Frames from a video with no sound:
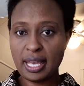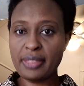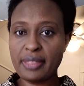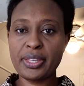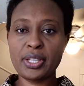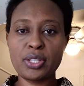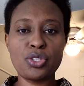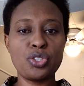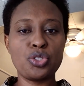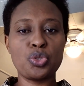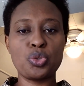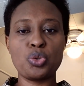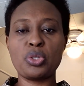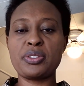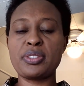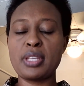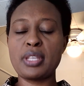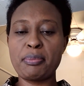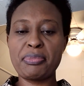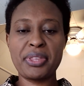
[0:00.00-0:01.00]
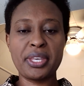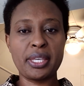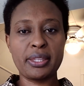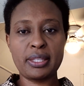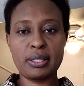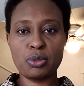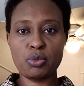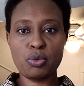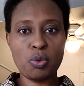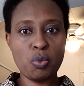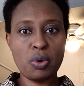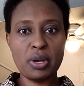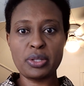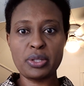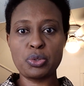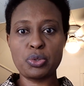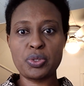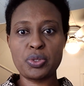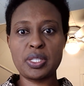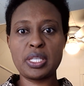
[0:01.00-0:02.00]
And that is not something that we want
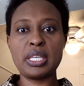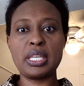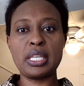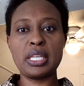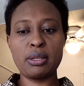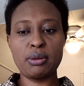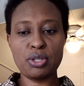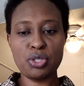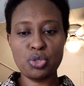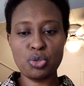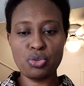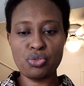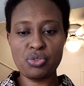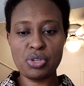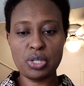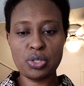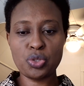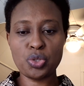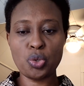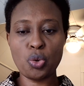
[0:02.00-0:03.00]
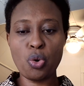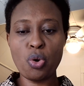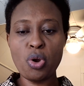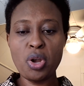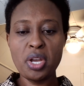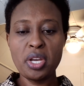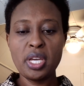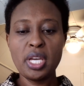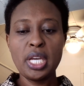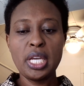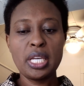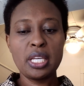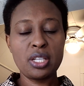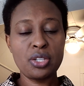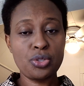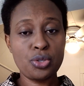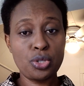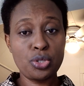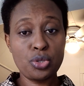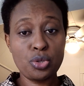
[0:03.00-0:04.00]
to see in our children. So
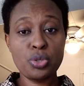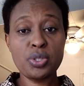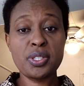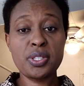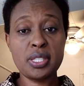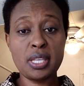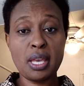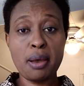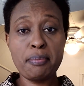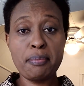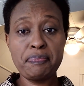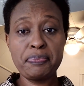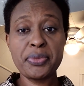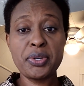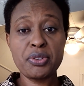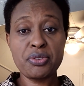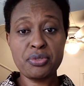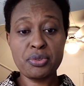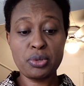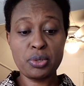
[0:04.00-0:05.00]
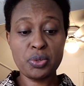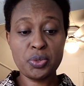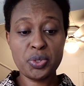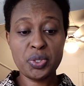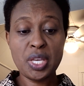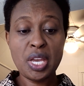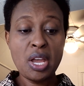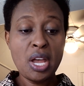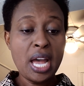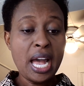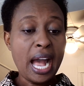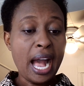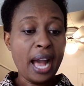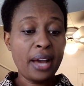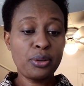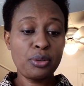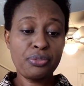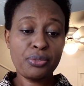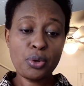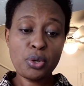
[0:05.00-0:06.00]
introduce some rules.
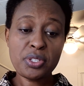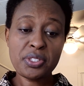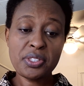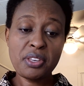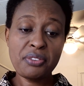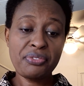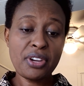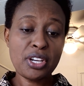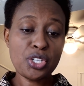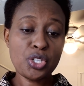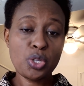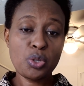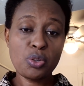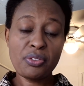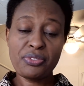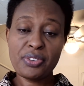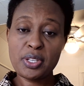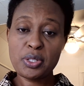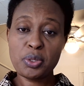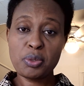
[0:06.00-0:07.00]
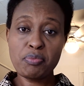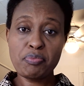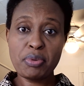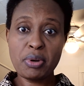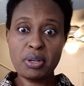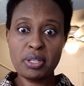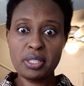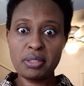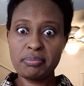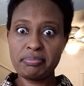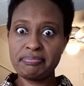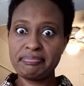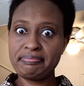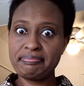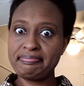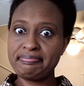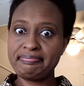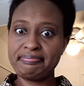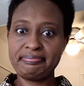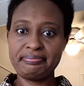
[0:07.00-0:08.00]
And of course, the function of firstborn,
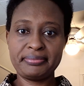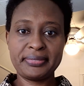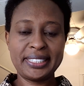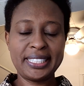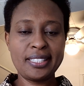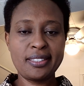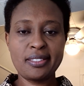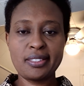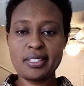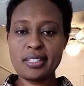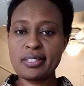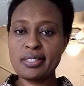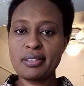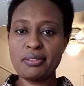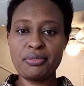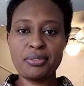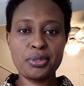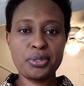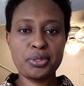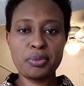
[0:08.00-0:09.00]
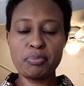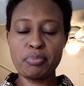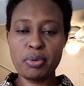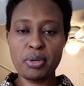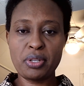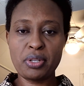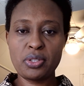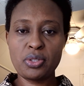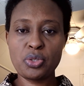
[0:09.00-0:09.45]
it's just a firstborn.